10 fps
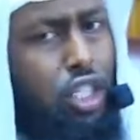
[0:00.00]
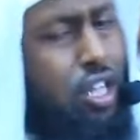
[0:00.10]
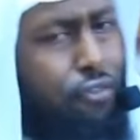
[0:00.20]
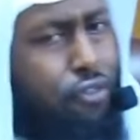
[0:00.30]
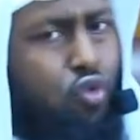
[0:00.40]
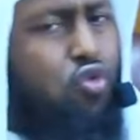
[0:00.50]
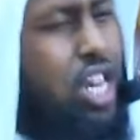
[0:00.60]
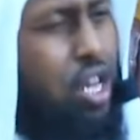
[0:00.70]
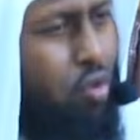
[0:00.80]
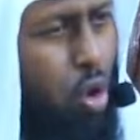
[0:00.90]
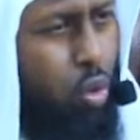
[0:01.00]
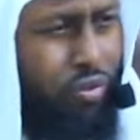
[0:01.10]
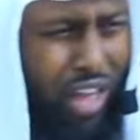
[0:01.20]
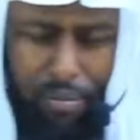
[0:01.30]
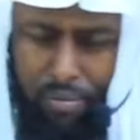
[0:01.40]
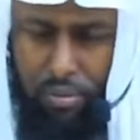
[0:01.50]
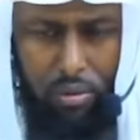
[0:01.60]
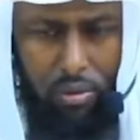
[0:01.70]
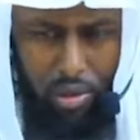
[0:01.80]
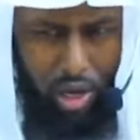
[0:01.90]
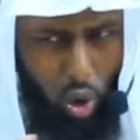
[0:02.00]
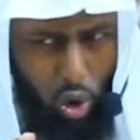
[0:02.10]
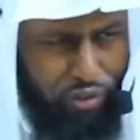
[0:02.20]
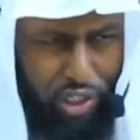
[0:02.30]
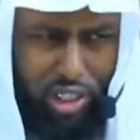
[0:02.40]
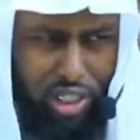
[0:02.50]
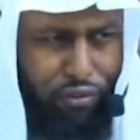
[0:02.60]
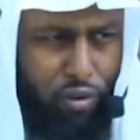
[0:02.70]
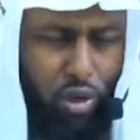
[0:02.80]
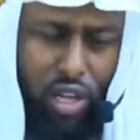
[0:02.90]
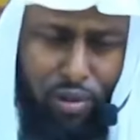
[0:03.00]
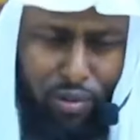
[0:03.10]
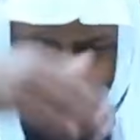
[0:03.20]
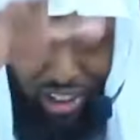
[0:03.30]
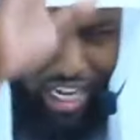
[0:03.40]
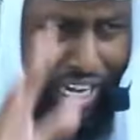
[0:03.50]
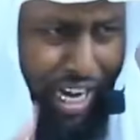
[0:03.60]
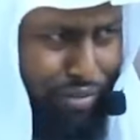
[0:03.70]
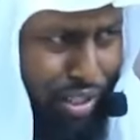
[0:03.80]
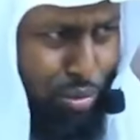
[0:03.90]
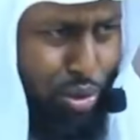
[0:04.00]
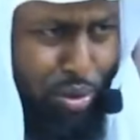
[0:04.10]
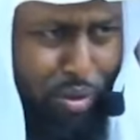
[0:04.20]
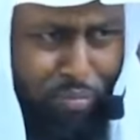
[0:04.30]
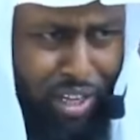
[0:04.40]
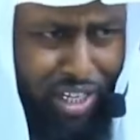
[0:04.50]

There's nothing really wrong with that. All of this, nothing wrong, even if you want to skydive, it's up to you.